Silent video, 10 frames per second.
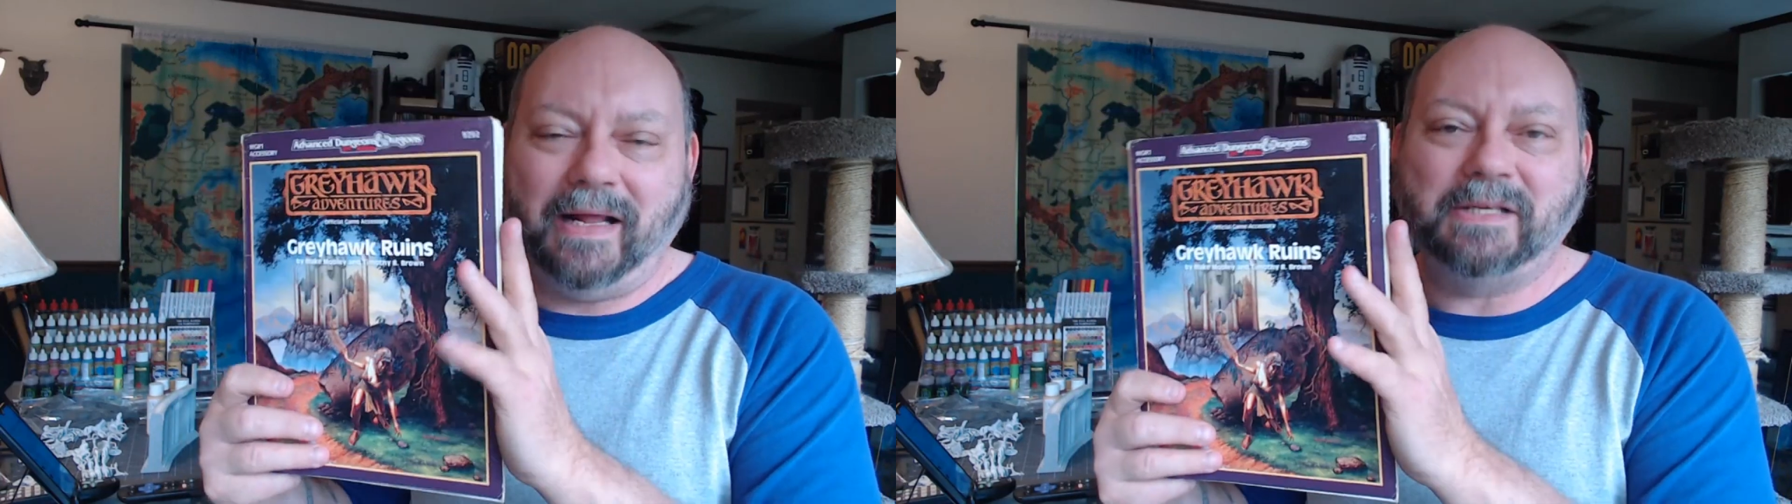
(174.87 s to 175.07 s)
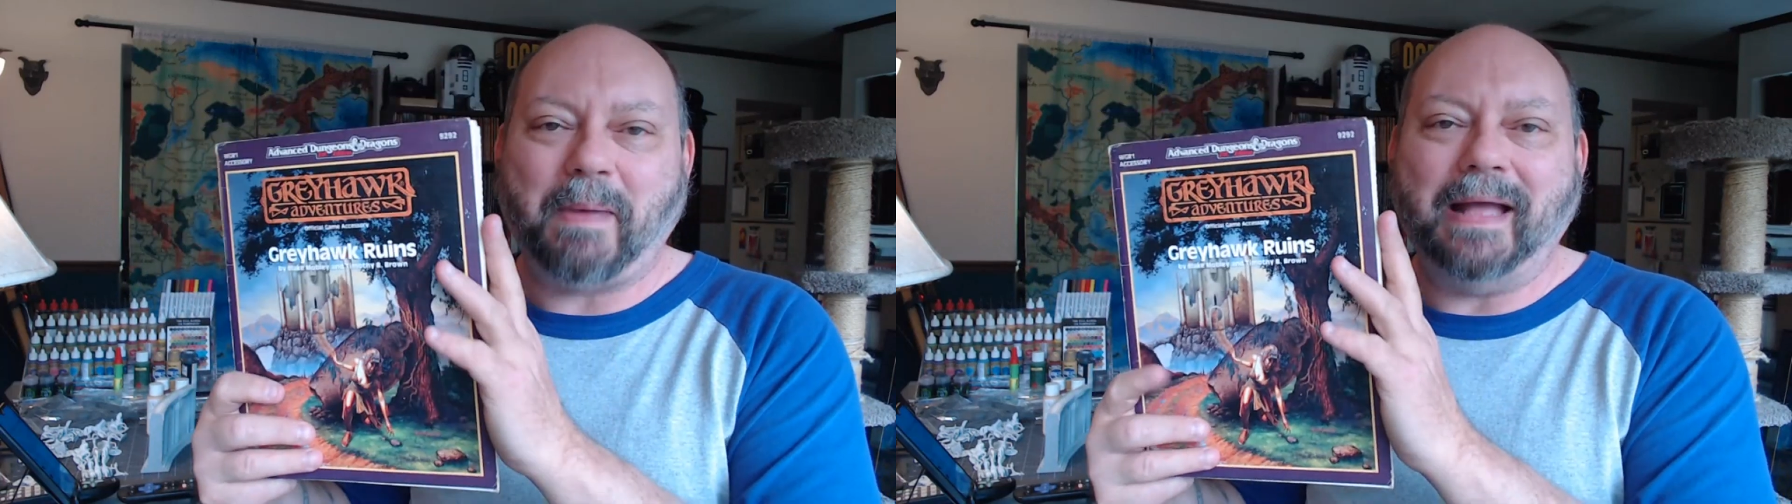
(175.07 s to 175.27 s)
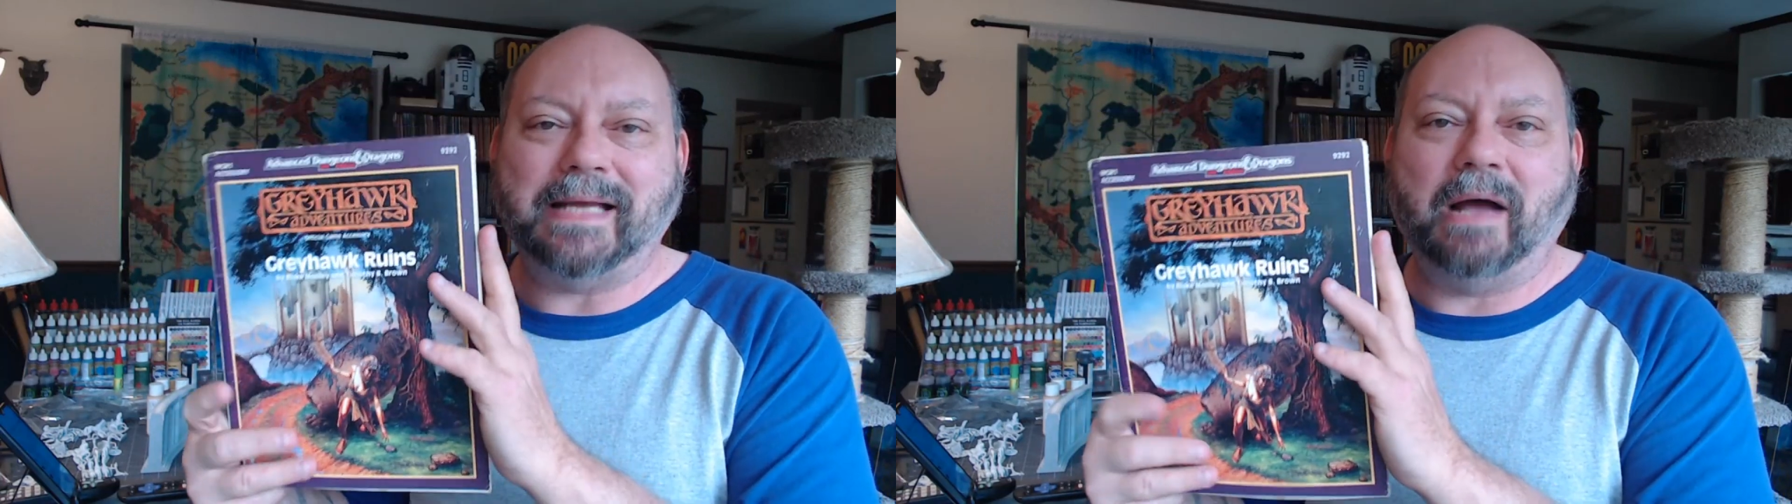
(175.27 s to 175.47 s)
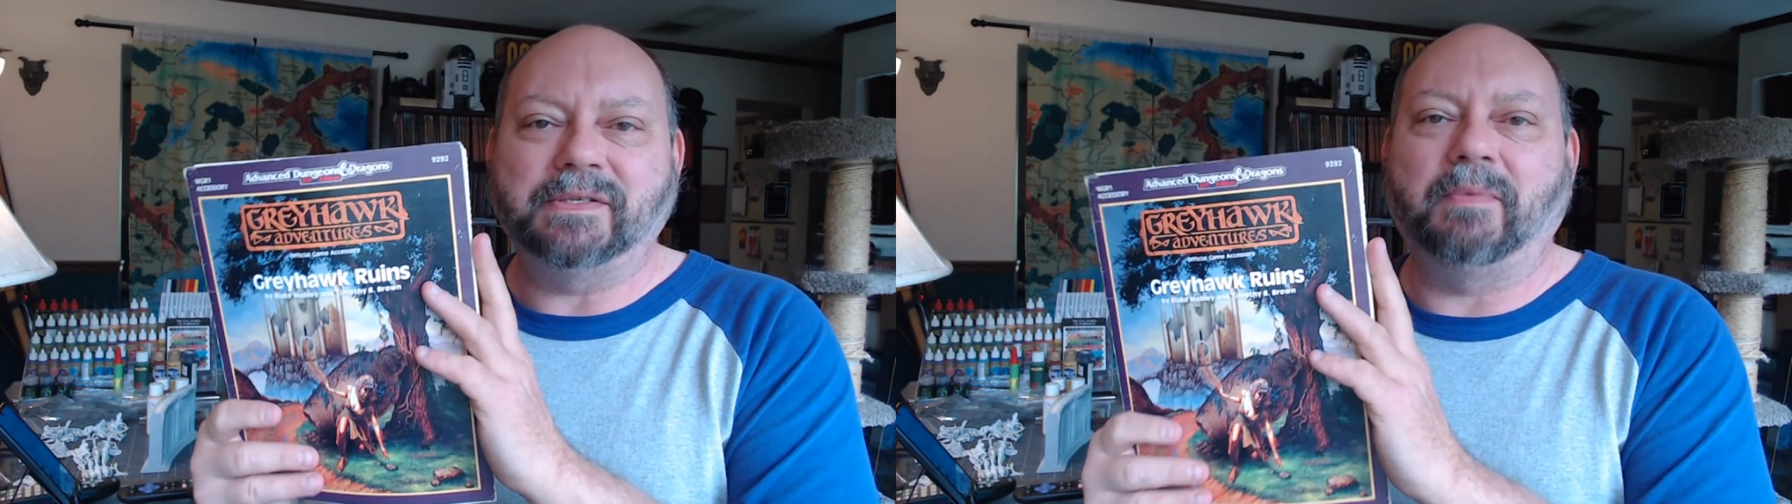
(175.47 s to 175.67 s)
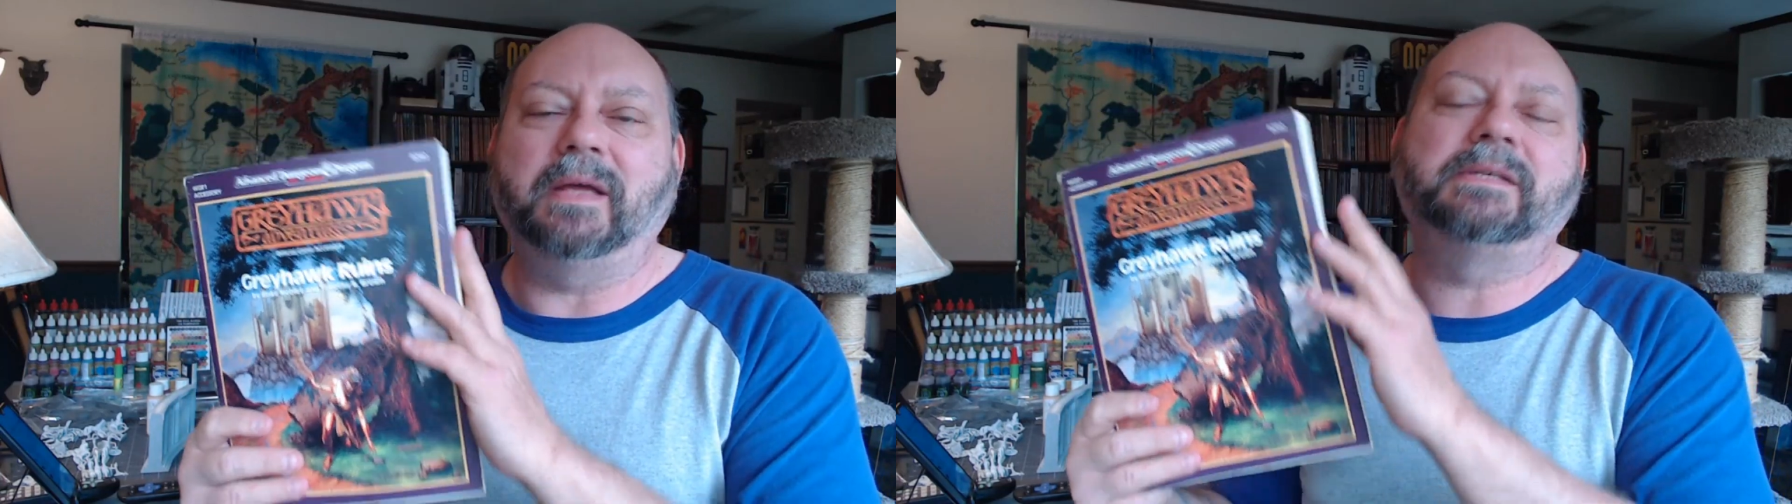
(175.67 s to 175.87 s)
expands out
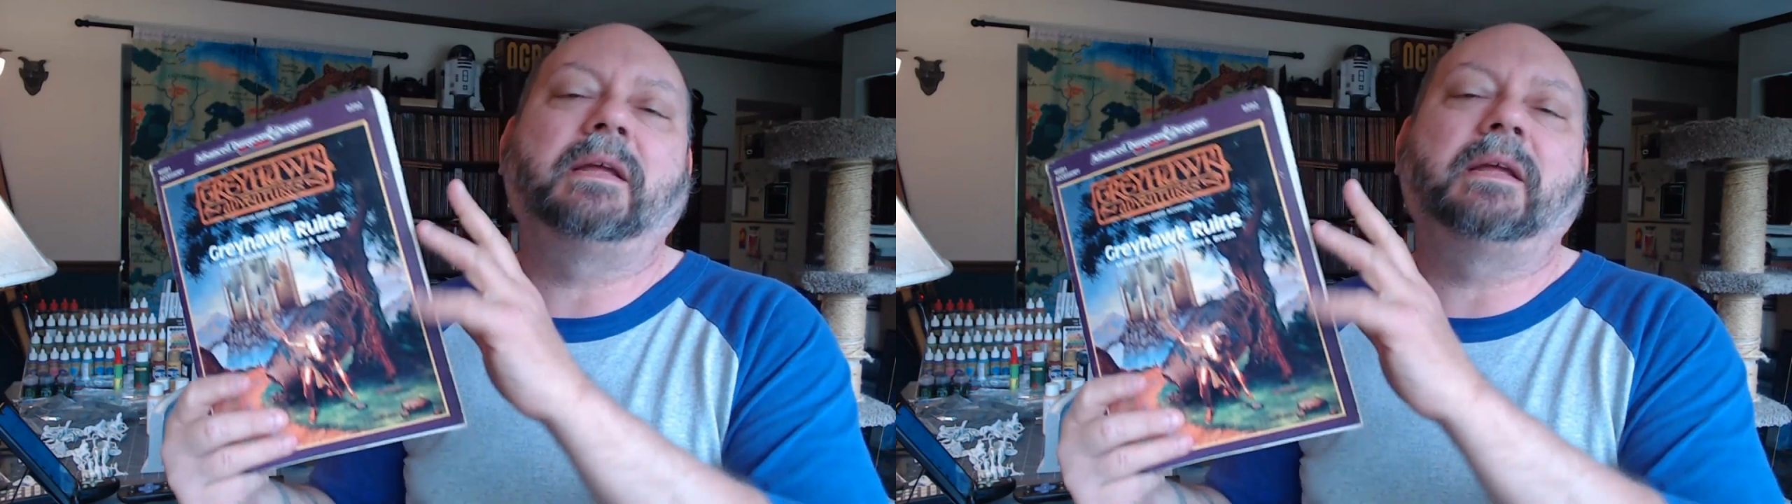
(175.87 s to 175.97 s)
some things.